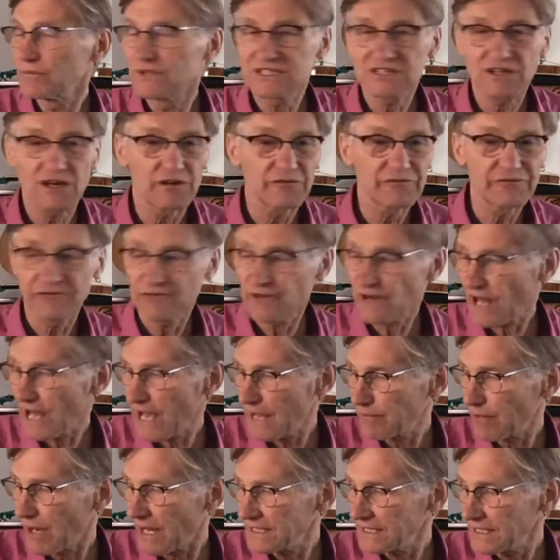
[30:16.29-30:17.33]
It's called
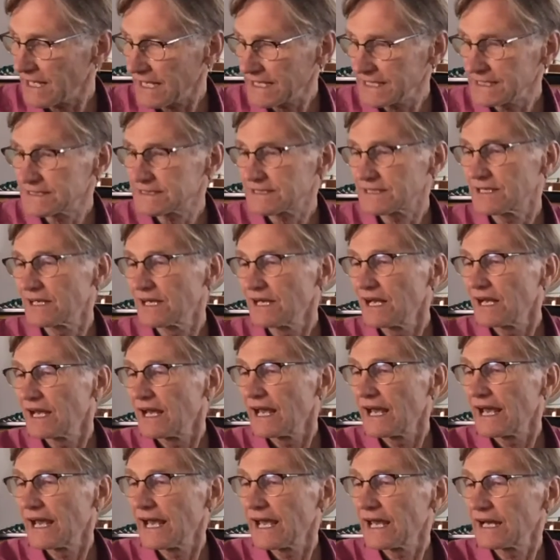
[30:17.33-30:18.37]
Fly By Night,
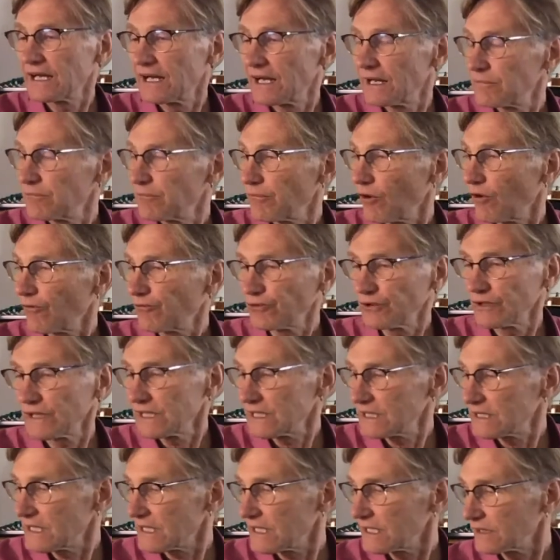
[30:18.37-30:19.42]
and hopefully